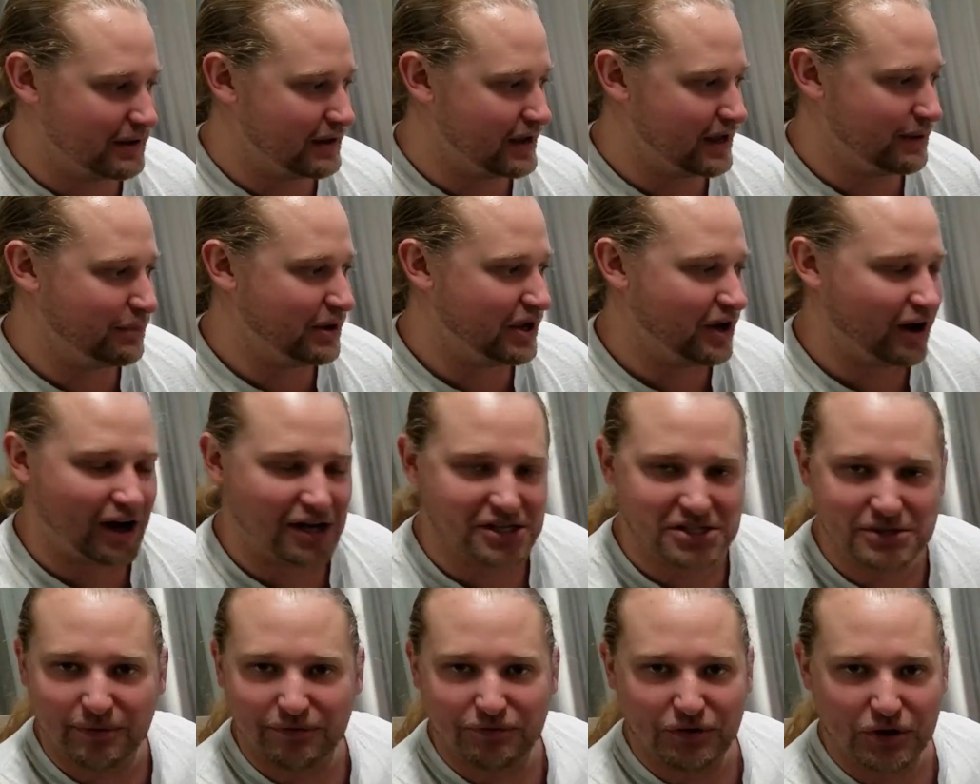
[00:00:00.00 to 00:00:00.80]
it'd be
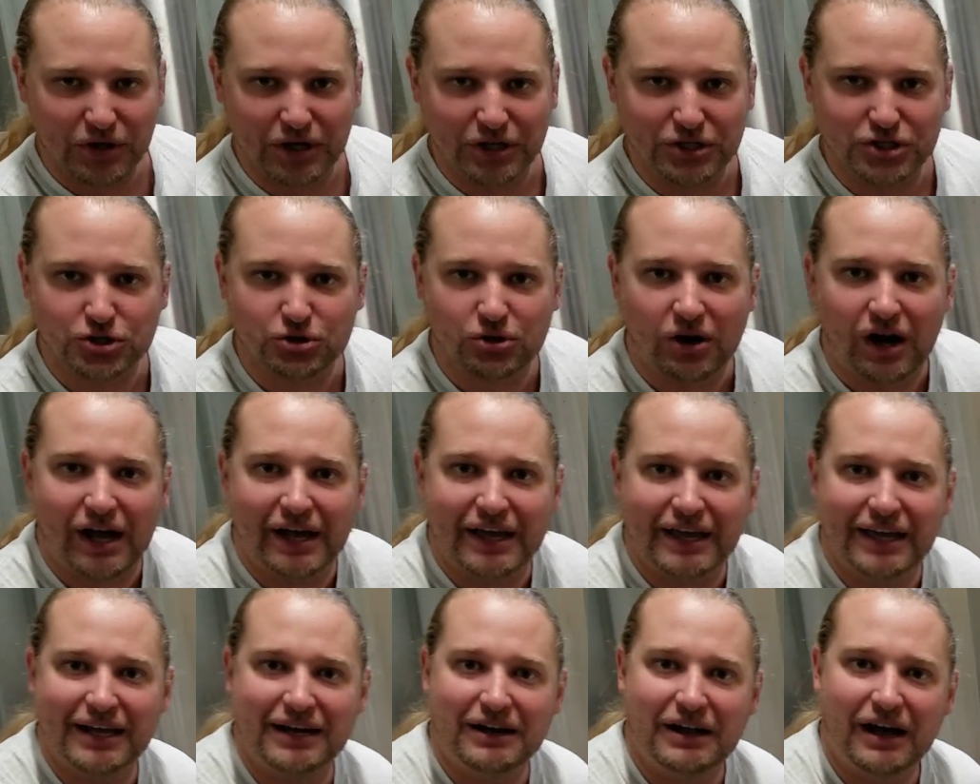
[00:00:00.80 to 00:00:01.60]
awesome if you could
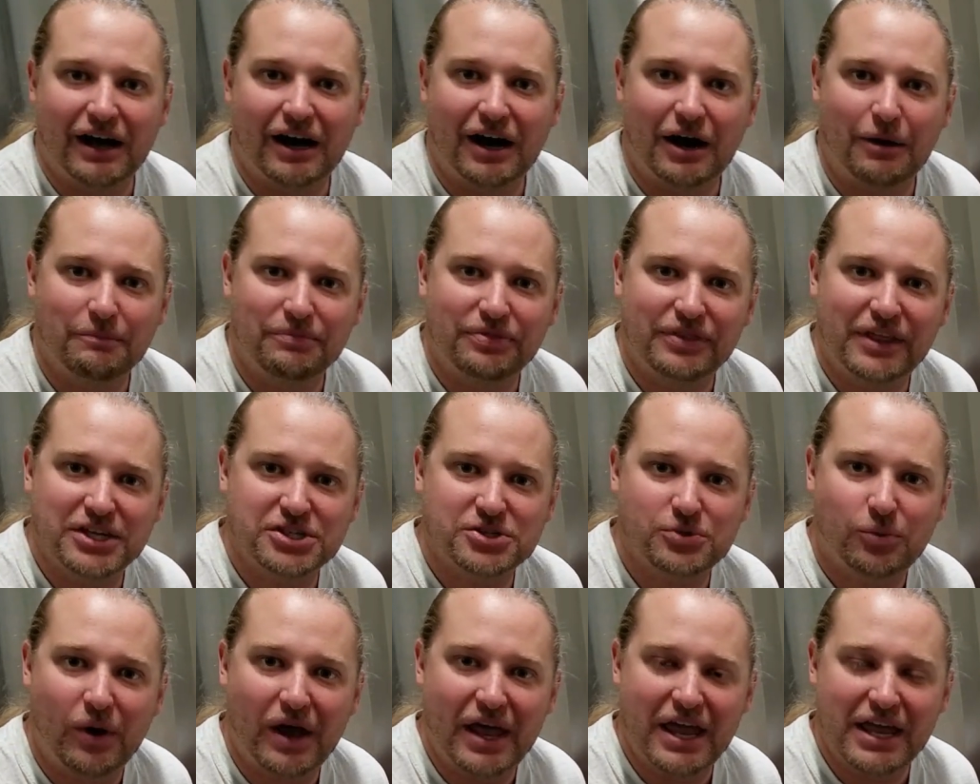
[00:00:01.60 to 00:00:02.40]
try it
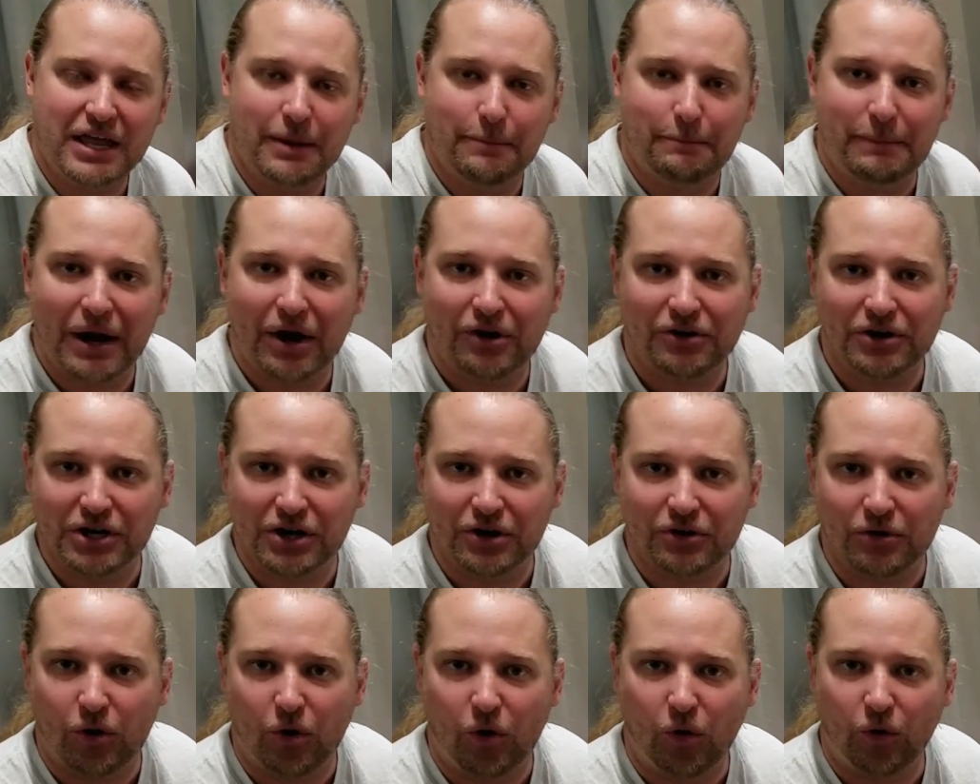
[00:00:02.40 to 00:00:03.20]
this way compared to
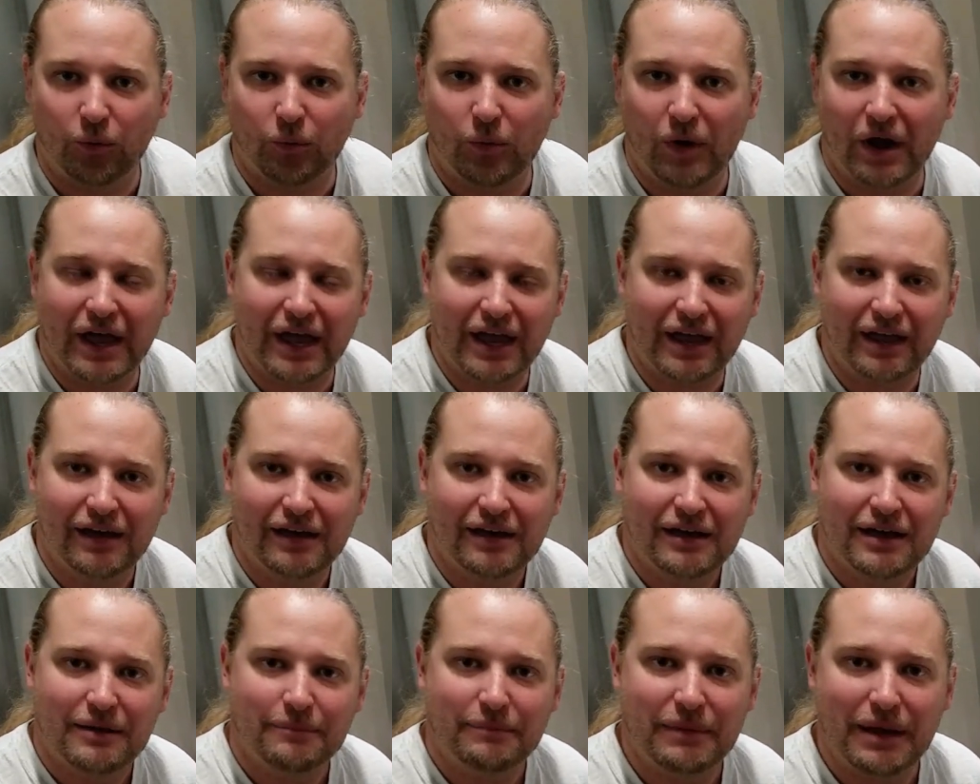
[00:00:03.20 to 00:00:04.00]
your old way.